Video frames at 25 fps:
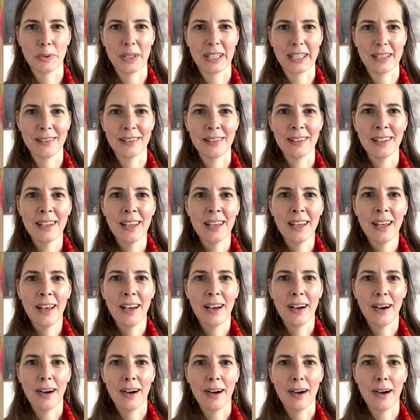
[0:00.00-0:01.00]
well.
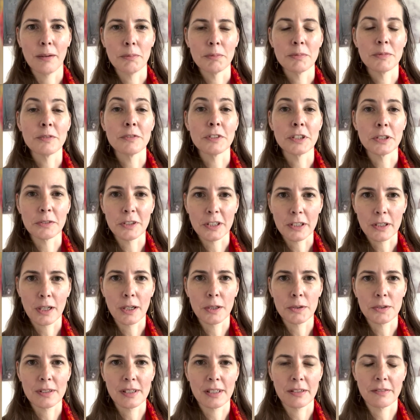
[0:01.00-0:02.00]
We work
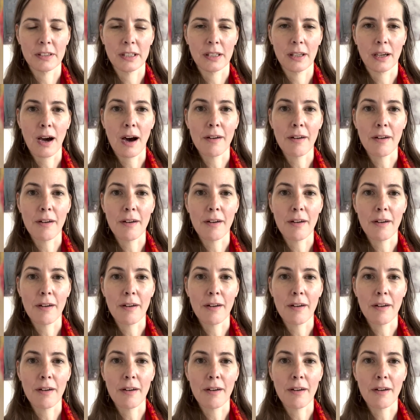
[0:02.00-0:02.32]
closely with the